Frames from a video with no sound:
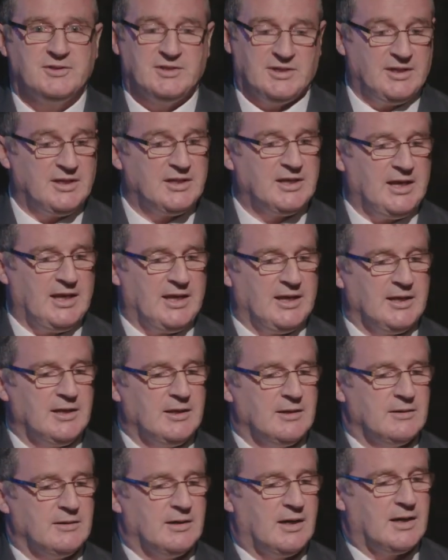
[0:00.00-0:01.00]
to the King
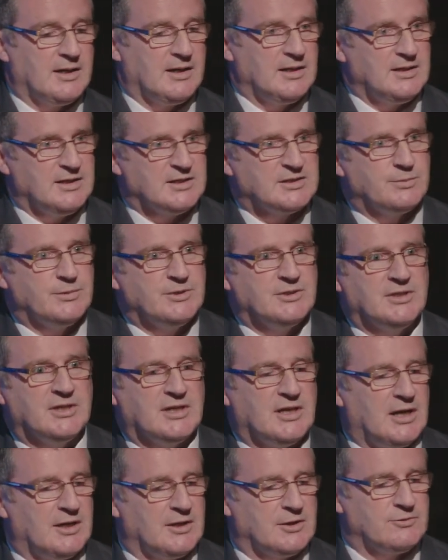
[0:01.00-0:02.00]
on enlistment in the
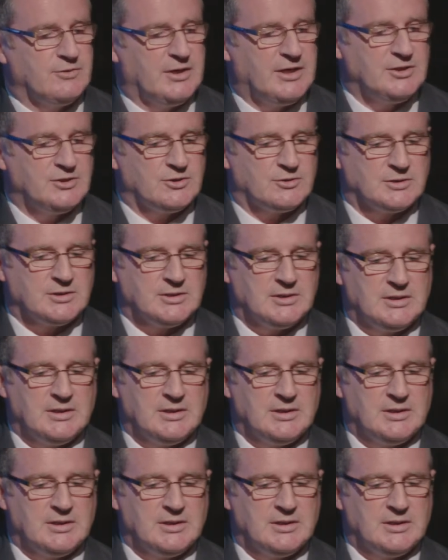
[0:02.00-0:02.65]
Connaught Rangers,